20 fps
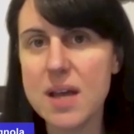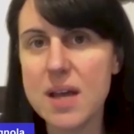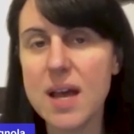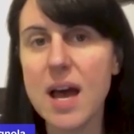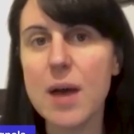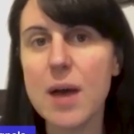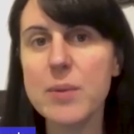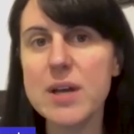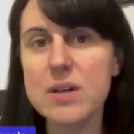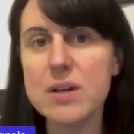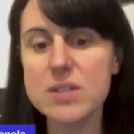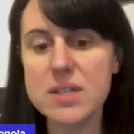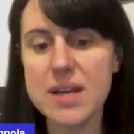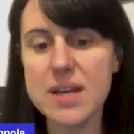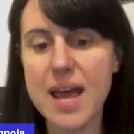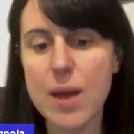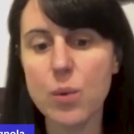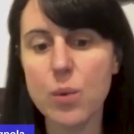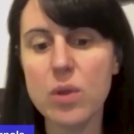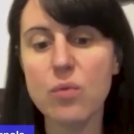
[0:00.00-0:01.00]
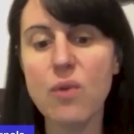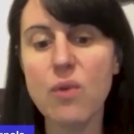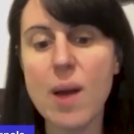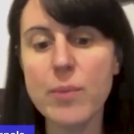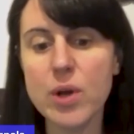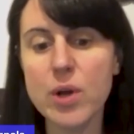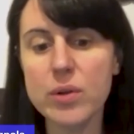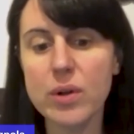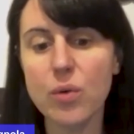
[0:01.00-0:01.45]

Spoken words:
I'm here today with Remmel